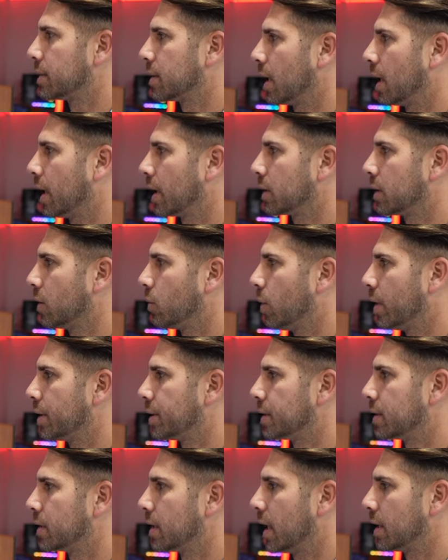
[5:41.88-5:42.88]
select the
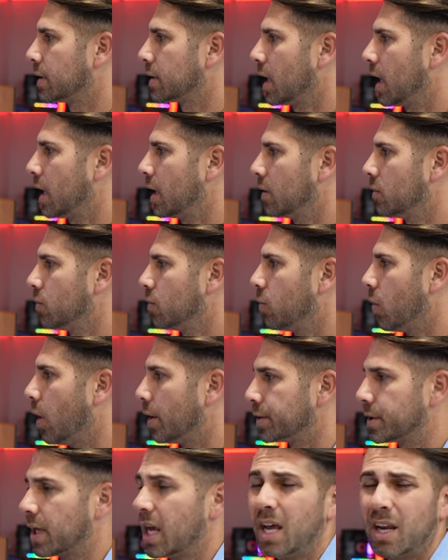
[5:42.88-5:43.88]
ones that I
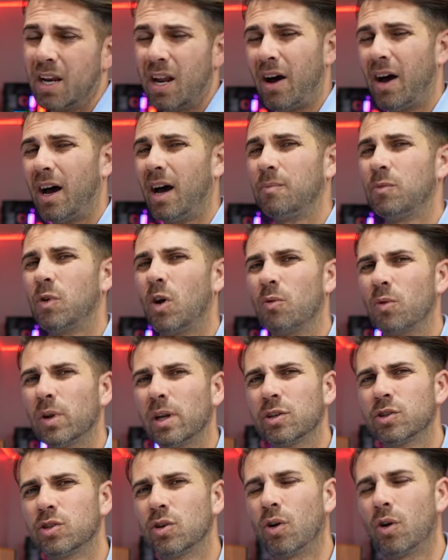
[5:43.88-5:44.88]
want. Now I'm not
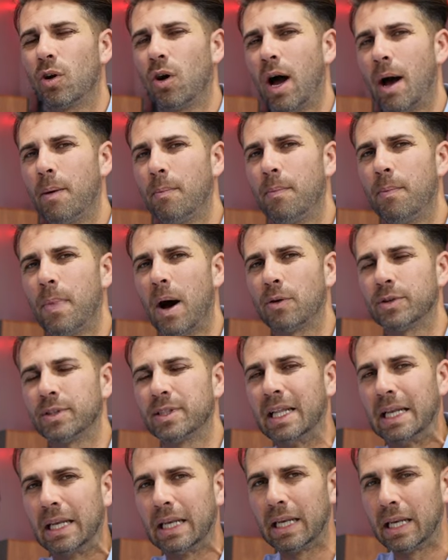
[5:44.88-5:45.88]
really sure about
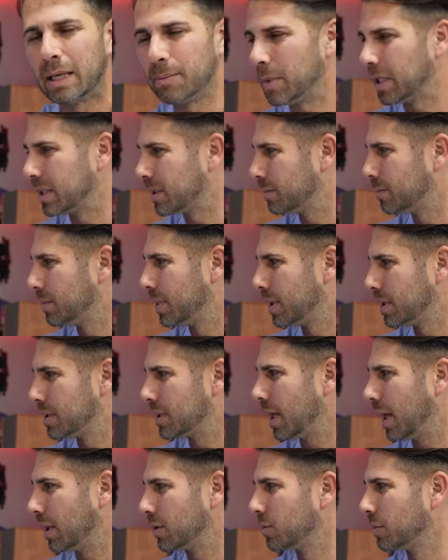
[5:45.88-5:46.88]
the limit
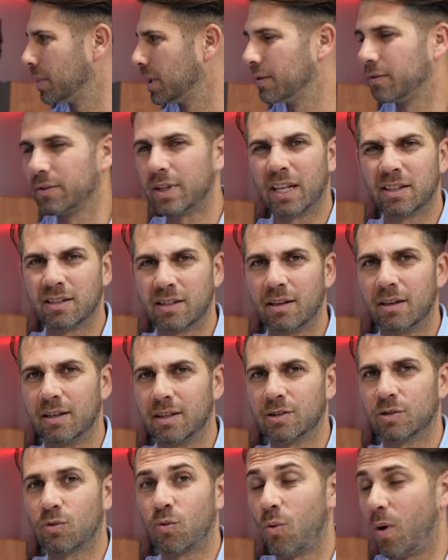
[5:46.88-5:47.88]
but I do believe that
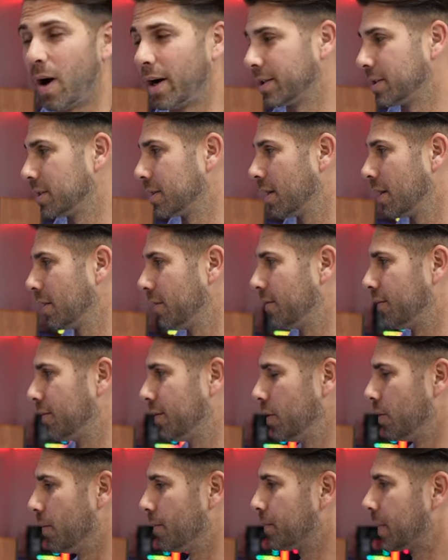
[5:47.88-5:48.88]
it's quite a
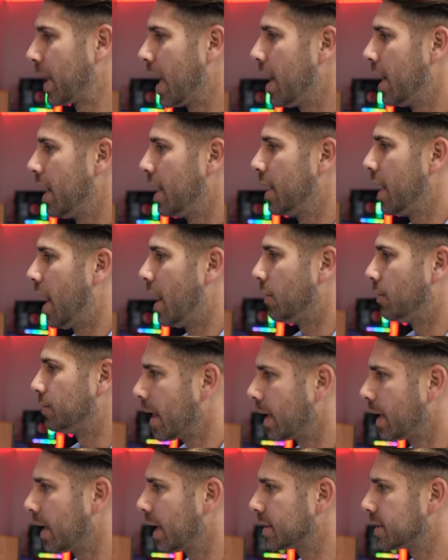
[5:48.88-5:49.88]
few. Now
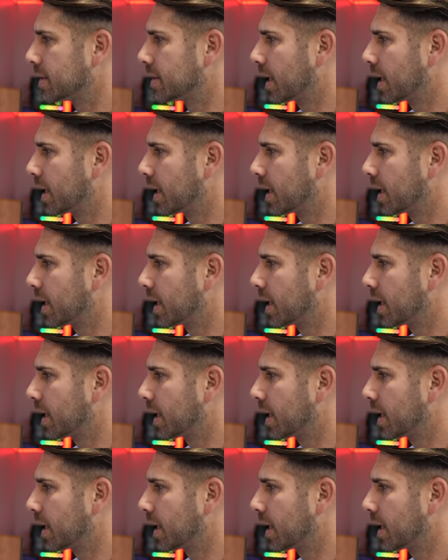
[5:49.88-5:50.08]
let's